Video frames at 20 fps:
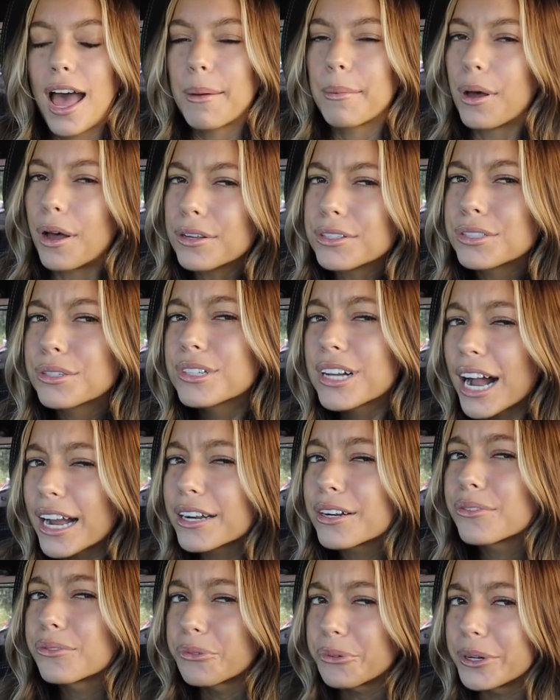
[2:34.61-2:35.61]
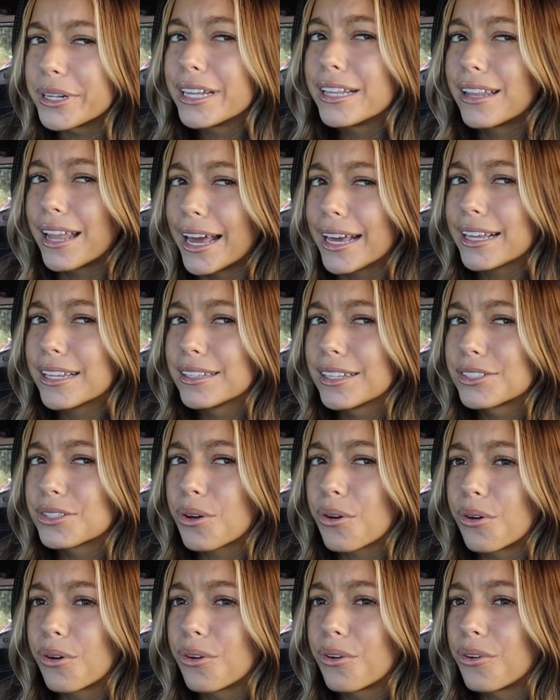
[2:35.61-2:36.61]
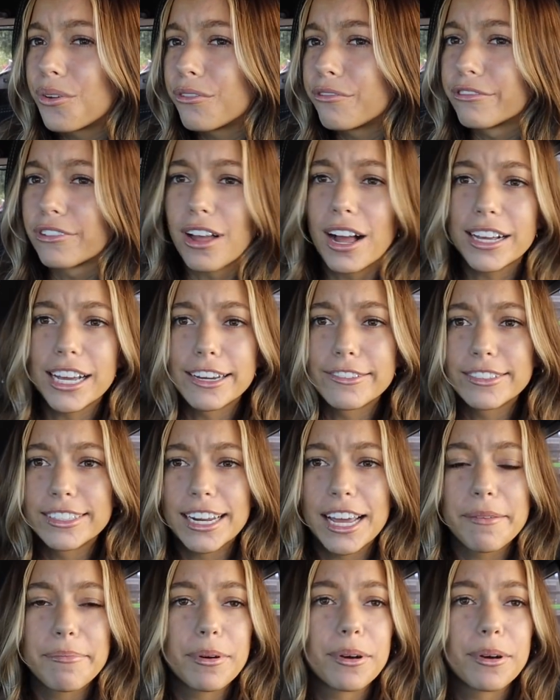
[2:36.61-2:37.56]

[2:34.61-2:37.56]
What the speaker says: I'm also kind of really liking this whole vlog every day,